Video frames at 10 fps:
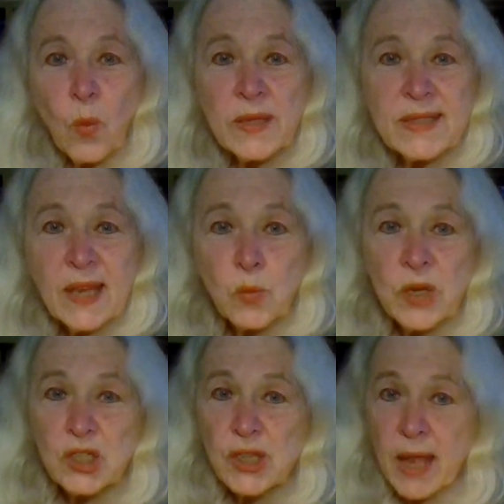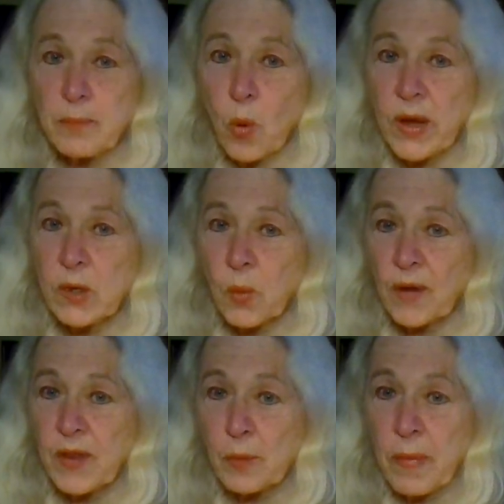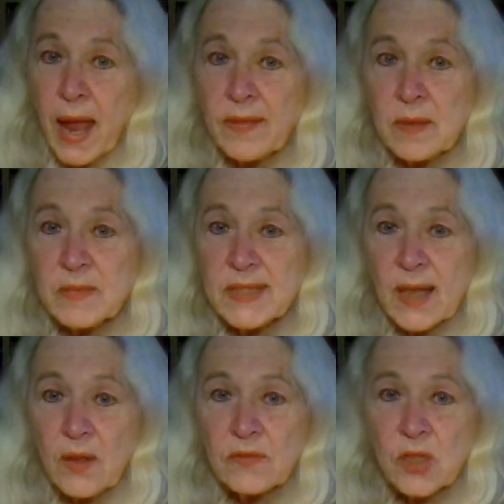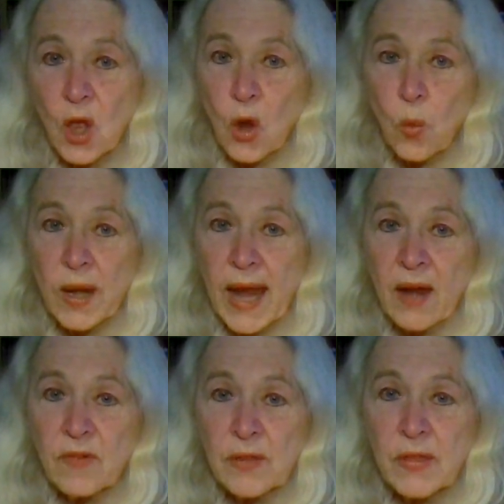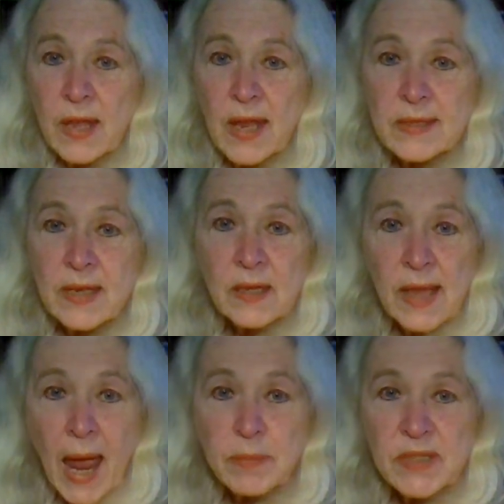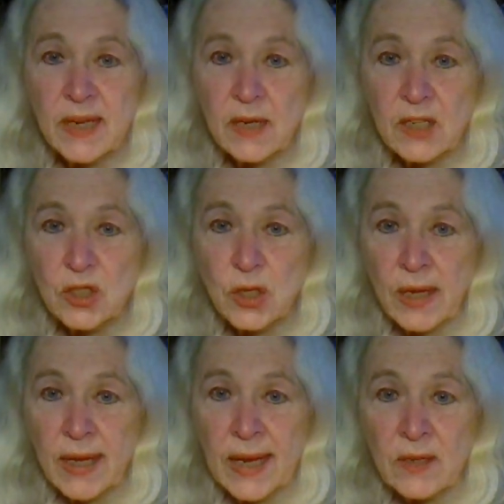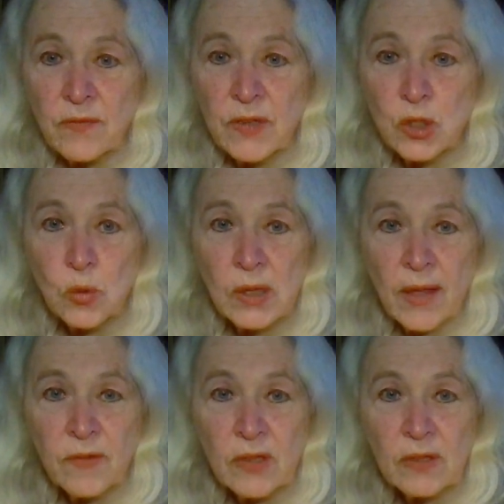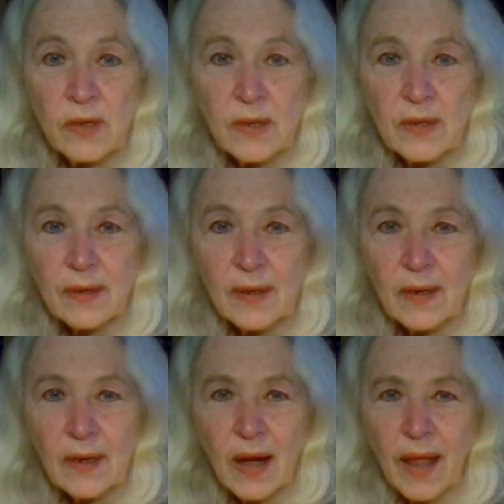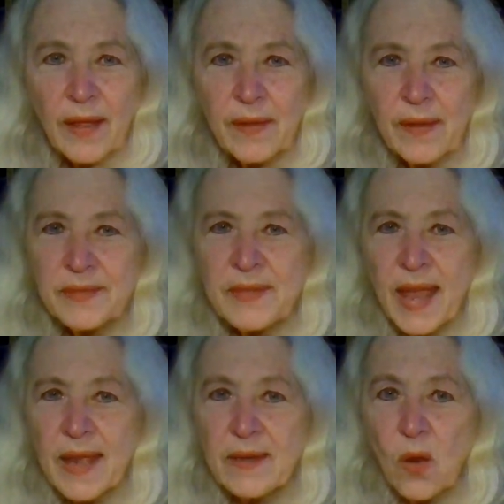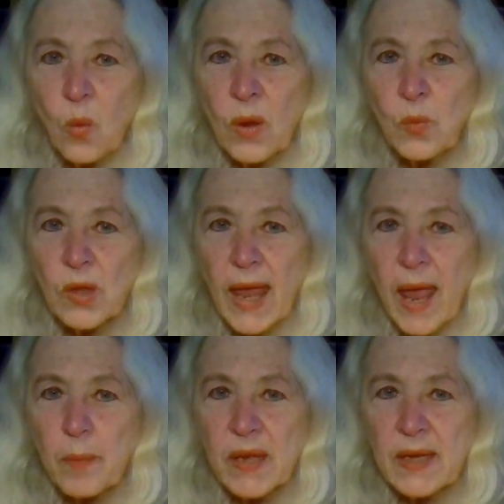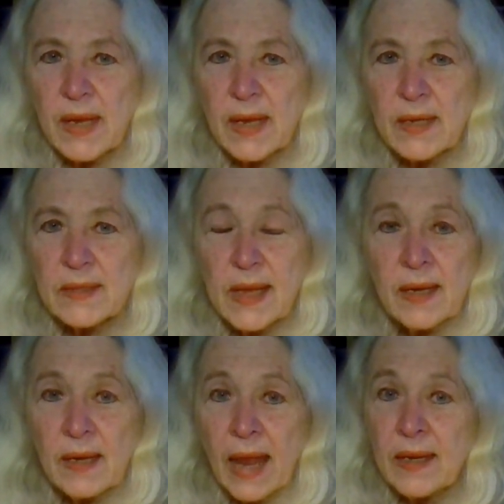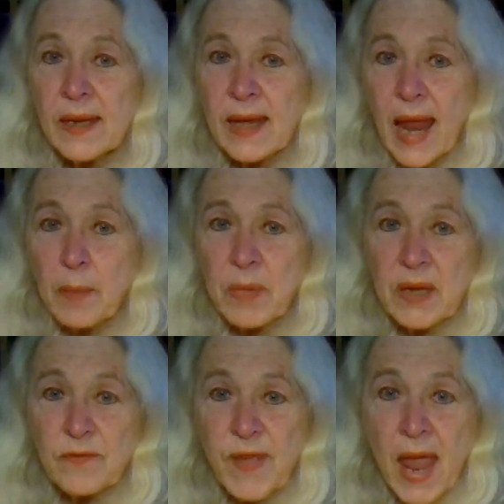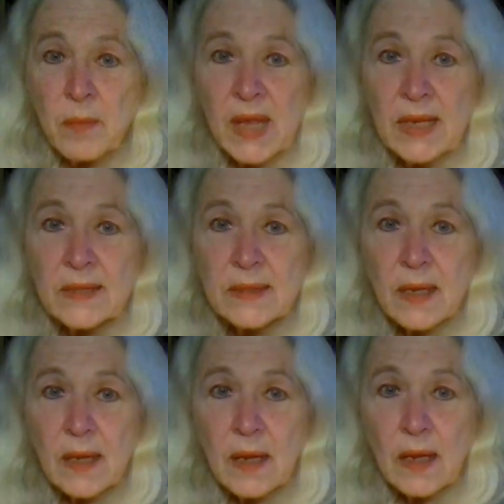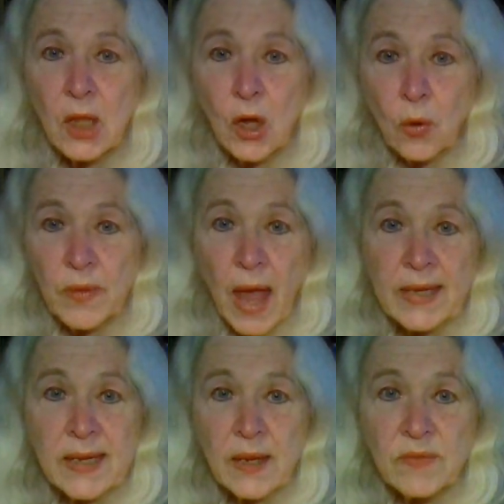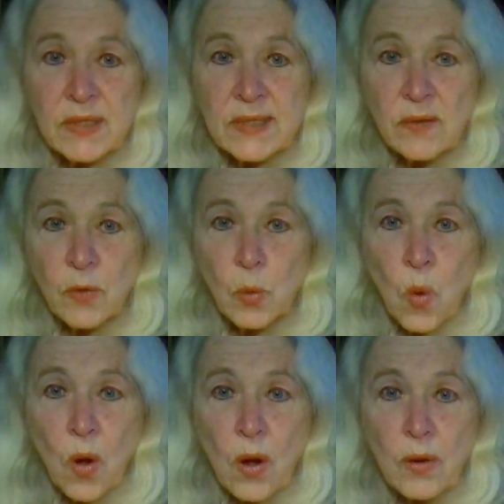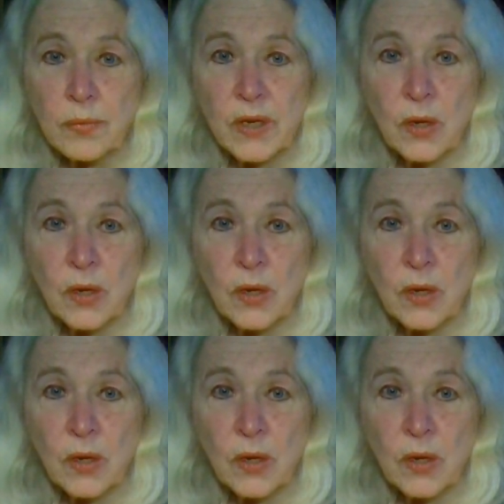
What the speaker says: once they reach that point where they're by themselves, when everything has collapsed and it's an individual level, then what will happen is, and it can happen in families, the idea of the Civil War,